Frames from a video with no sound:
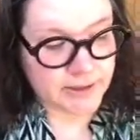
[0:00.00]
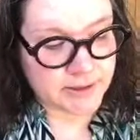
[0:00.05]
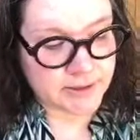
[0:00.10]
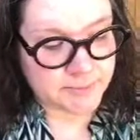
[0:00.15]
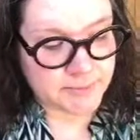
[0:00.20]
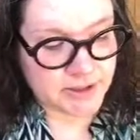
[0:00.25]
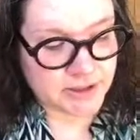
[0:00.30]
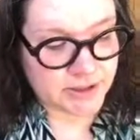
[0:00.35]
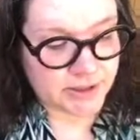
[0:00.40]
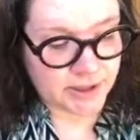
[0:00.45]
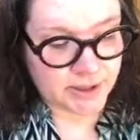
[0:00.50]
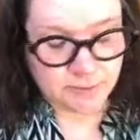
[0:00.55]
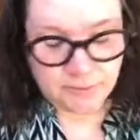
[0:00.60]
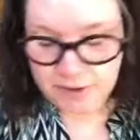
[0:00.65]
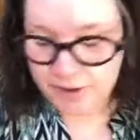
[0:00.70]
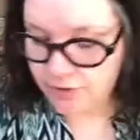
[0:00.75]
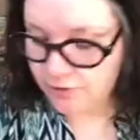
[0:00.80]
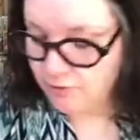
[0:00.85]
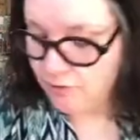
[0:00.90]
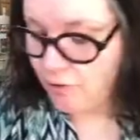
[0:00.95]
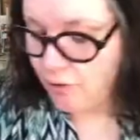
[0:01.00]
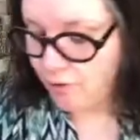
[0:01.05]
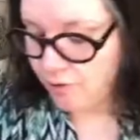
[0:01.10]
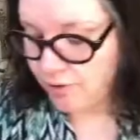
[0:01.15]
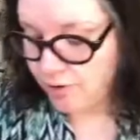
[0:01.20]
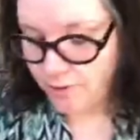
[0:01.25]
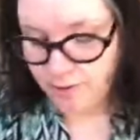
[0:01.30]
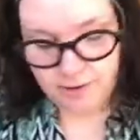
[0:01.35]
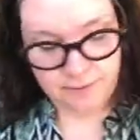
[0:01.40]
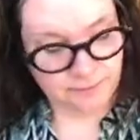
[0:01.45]
especially when you know
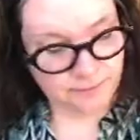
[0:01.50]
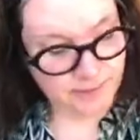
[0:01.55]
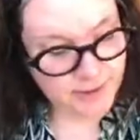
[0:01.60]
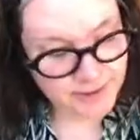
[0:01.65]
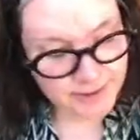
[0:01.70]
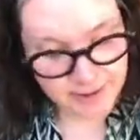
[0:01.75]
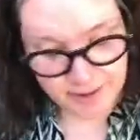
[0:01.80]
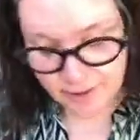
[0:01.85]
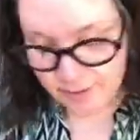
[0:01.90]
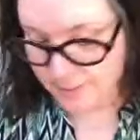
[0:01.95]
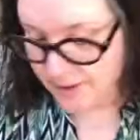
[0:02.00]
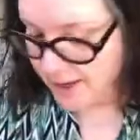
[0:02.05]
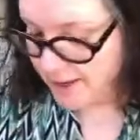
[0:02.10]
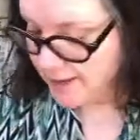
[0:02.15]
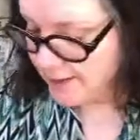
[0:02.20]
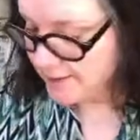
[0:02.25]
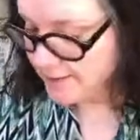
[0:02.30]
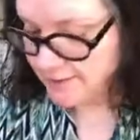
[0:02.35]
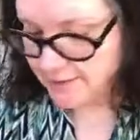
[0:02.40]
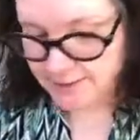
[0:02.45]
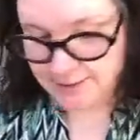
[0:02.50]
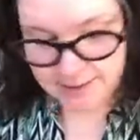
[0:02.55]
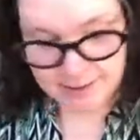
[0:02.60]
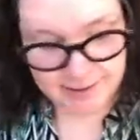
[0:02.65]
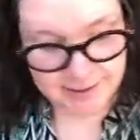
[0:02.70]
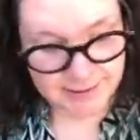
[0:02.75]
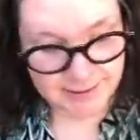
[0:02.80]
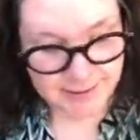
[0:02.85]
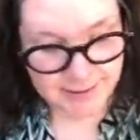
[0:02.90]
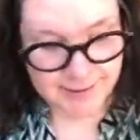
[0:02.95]
you aren't feeling your best,
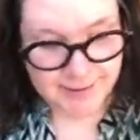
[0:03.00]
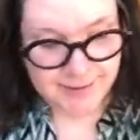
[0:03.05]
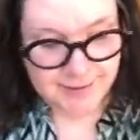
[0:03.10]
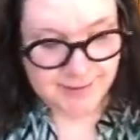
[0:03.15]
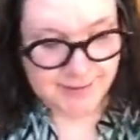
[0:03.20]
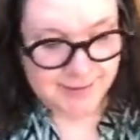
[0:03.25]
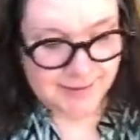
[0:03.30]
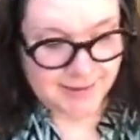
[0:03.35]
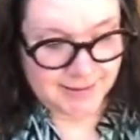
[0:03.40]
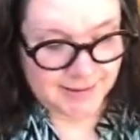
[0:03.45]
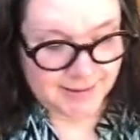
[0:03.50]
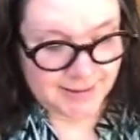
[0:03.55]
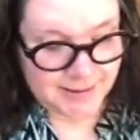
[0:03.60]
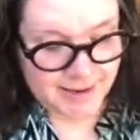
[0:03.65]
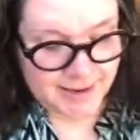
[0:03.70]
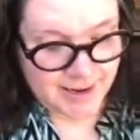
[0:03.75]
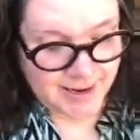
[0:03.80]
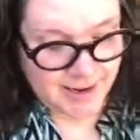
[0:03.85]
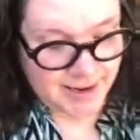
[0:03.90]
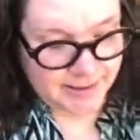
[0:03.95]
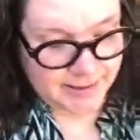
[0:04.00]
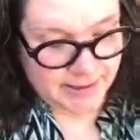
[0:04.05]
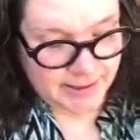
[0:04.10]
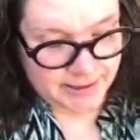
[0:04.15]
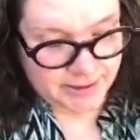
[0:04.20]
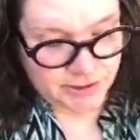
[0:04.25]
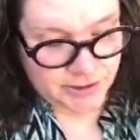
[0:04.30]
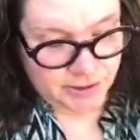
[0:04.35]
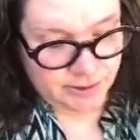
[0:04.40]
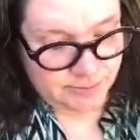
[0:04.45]
and then they add that
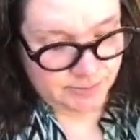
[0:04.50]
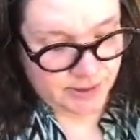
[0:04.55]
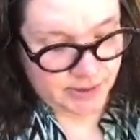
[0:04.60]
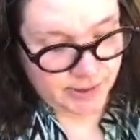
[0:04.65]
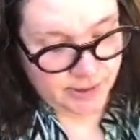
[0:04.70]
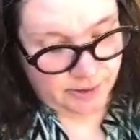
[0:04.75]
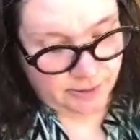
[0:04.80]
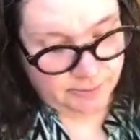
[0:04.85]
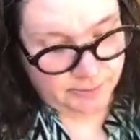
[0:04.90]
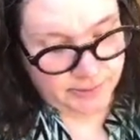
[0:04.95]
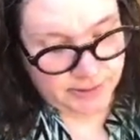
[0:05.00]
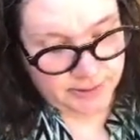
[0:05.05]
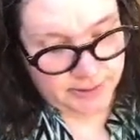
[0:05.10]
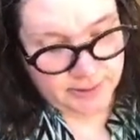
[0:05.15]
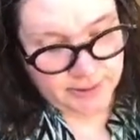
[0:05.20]
to your pile. But